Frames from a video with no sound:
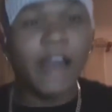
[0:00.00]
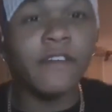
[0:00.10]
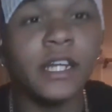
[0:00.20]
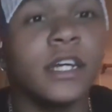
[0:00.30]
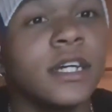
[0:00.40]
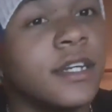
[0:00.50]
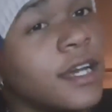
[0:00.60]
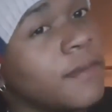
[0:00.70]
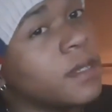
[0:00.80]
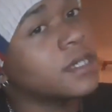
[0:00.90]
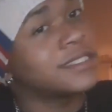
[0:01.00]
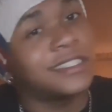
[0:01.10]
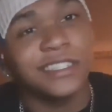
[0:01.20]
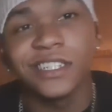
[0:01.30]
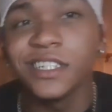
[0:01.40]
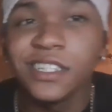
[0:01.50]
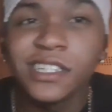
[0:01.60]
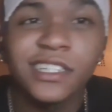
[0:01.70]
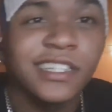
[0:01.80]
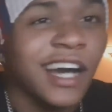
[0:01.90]
having a good day because
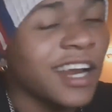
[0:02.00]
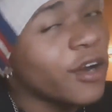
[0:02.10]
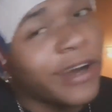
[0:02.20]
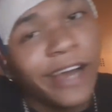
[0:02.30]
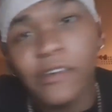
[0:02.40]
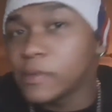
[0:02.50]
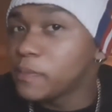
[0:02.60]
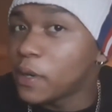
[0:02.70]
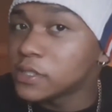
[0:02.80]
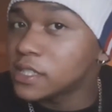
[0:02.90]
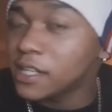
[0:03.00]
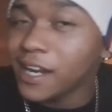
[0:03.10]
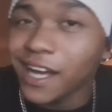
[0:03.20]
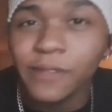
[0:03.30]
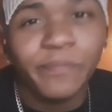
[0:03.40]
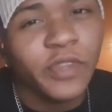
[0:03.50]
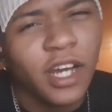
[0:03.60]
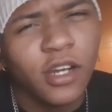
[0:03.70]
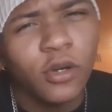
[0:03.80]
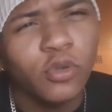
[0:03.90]
I know I haven't been posting a lot. I
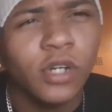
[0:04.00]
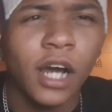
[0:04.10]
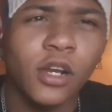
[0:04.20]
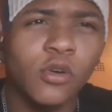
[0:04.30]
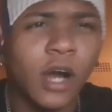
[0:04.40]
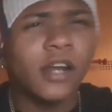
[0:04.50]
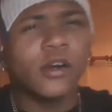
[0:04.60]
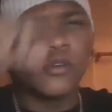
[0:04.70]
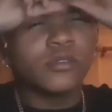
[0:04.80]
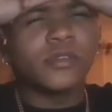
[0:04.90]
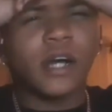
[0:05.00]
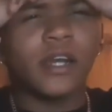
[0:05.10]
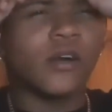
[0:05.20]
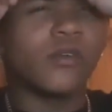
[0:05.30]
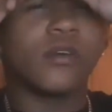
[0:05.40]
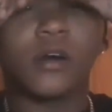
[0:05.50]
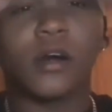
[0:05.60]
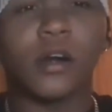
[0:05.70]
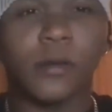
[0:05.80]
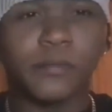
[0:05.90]
know.
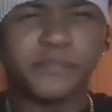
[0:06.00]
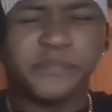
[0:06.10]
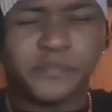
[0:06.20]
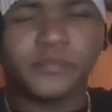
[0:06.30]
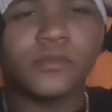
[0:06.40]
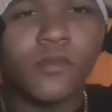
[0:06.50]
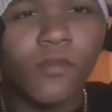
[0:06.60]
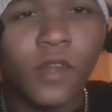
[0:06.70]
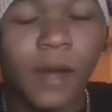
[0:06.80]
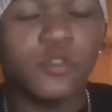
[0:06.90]
I'm